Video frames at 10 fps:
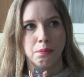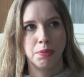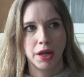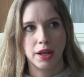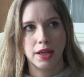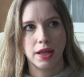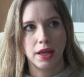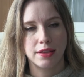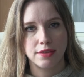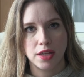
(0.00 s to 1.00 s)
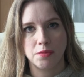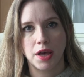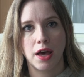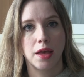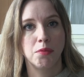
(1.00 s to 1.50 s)
but at the same
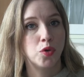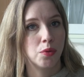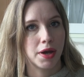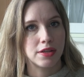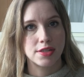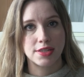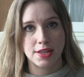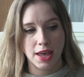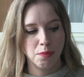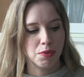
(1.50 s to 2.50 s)
time, who am I to say,